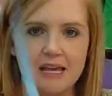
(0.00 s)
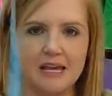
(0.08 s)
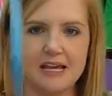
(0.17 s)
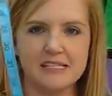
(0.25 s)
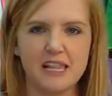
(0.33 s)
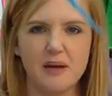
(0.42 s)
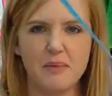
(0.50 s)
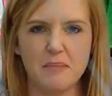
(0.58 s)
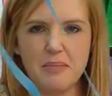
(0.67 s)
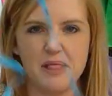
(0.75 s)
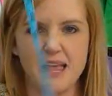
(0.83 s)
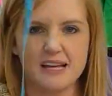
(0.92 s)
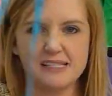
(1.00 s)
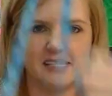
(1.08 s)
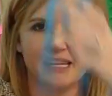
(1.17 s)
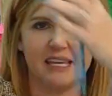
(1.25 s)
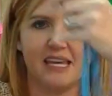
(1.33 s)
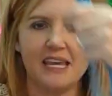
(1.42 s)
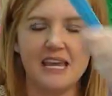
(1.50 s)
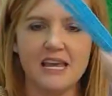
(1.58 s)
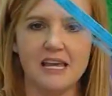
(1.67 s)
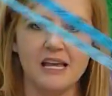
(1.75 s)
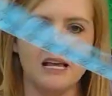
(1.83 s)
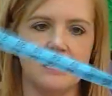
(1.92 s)
It's a little bit plasticky.
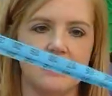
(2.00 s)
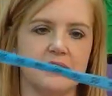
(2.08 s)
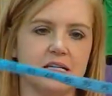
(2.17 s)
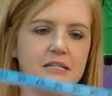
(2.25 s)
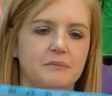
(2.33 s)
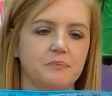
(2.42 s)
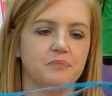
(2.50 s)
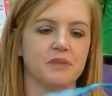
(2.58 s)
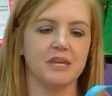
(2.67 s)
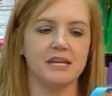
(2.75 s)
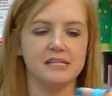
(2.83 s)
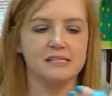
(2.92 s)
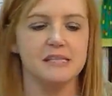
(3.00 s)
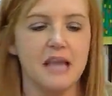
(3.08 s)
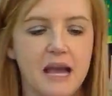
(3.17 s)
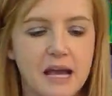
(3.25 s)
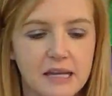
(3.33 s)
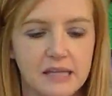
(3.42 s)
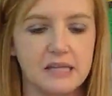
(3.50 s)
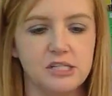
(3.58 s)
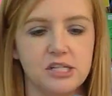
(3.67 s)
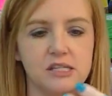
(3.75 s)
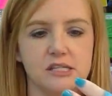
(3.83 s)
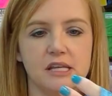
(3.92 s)
It's got
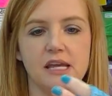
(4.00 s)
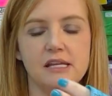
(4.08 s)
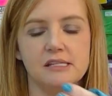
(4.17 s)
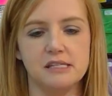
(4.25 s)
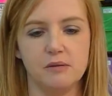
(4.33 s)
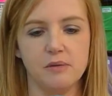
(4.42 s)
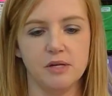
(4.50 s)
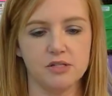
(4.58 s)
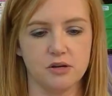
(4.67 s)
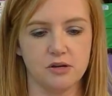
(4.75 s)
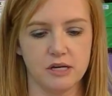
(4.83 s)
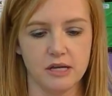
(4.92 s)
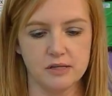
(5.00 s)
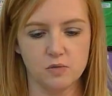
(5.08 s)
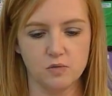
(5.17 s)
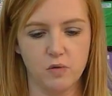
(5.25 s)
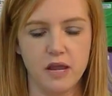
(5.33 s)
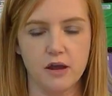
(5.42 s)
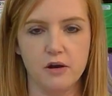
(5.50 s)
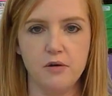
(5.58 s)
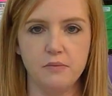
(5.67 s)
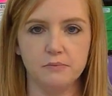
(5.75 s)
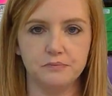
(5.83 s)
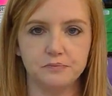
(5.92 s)
inches and centimeters on it as
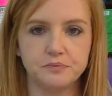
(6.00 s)
well.